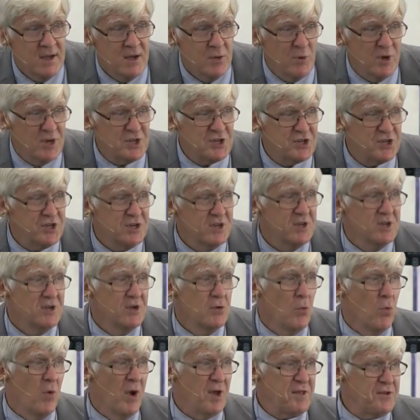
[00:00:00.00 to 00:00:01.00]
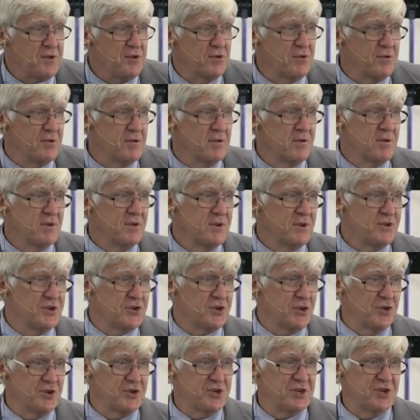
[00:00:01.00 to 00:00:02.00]
which Western
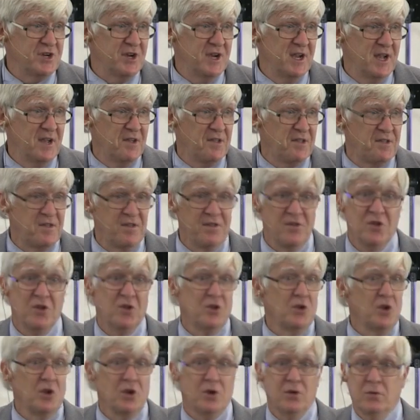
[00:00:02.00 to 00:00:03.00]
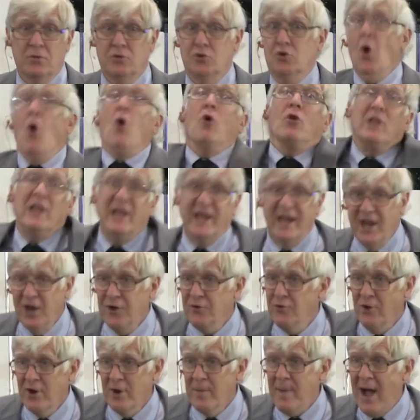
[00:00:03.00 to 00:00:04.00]
church is totally
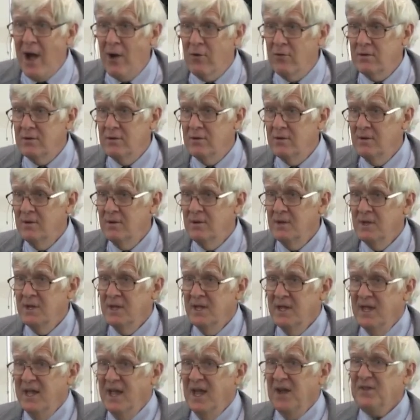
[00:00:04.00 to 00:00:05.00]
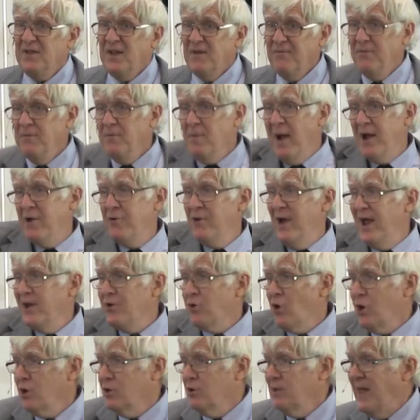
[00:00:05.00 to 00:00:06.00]
ignorant about, except for my
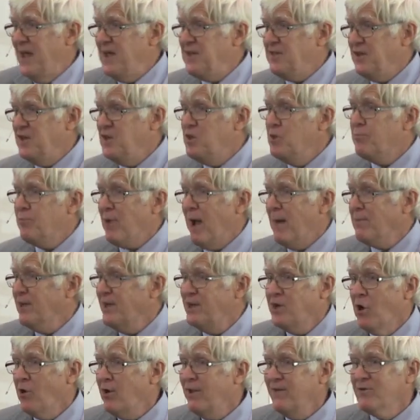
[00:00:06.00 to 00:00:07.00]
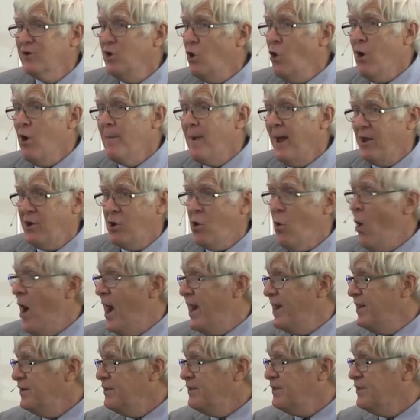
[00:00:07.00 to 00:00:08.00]
granddaughter Lacey, you probably don't even know about
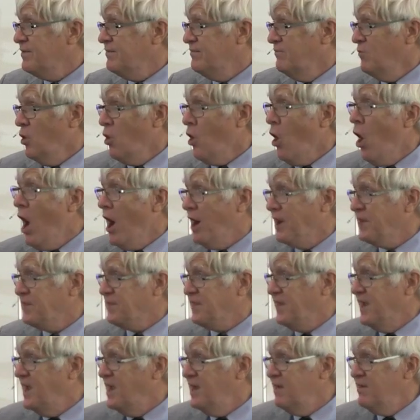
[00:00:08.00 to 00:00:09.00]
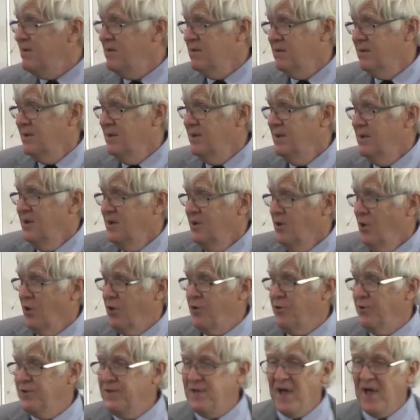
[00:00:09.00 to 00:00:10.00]
Aquinas or Augustine or
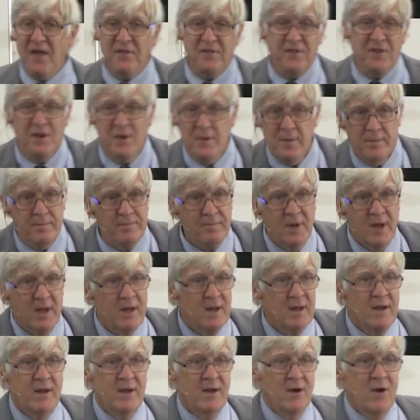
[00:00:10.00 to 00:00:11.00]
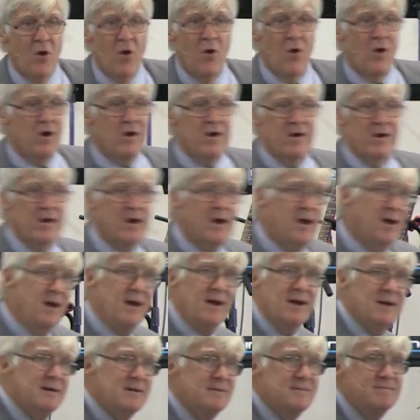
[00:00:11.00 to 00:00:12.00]
Chrysostom or
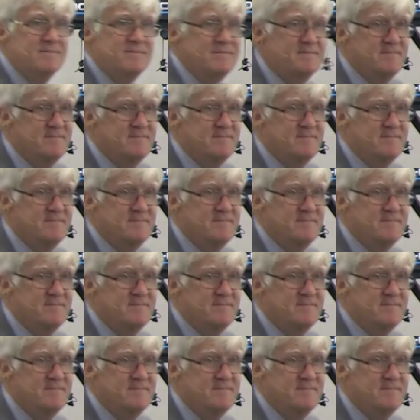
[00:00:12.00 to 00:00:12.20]
uh,